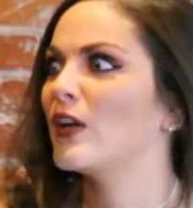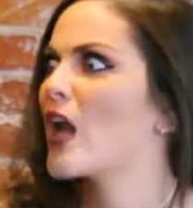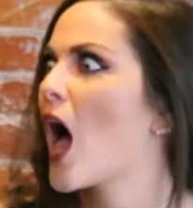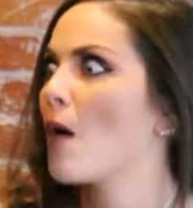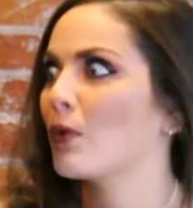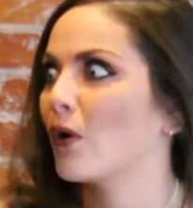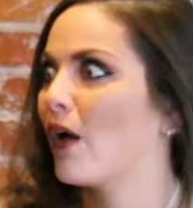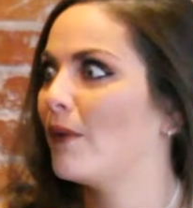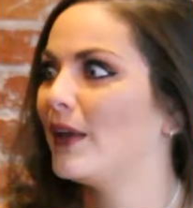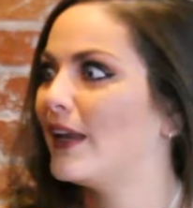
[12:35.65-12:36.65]
Phenomenal.
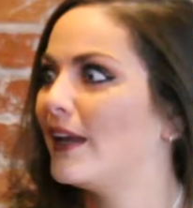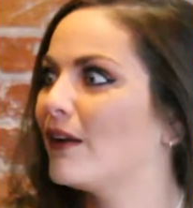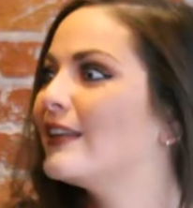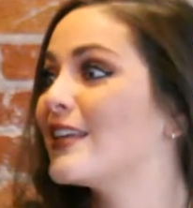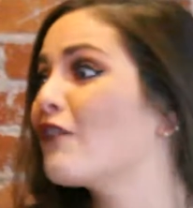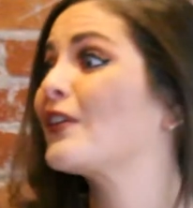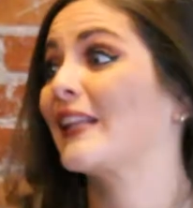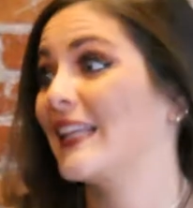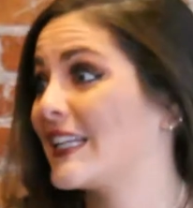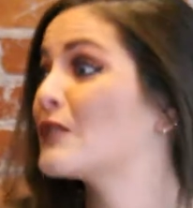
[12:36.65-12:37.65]
I mean,
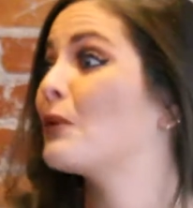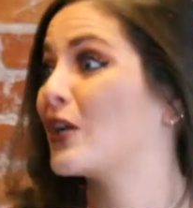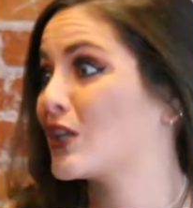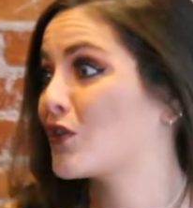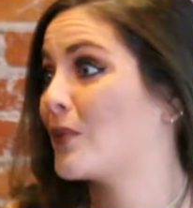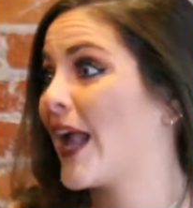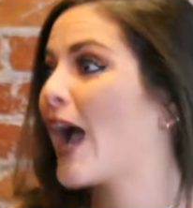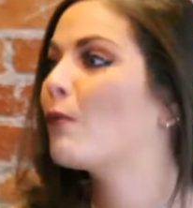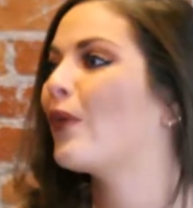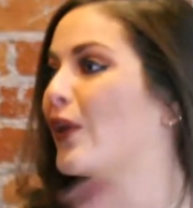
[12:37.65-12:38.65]
definitely experience for me.
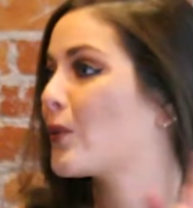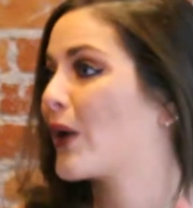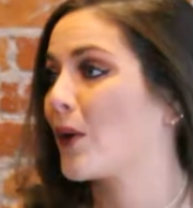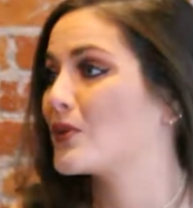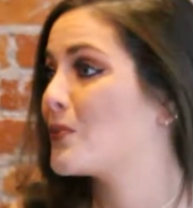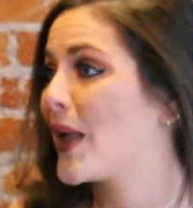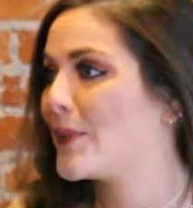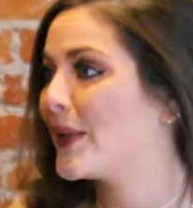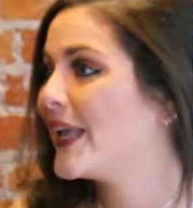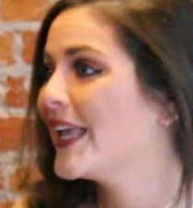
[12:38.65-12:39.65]
I went there when I was a
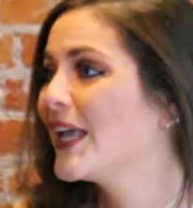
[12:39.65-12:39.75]
baby.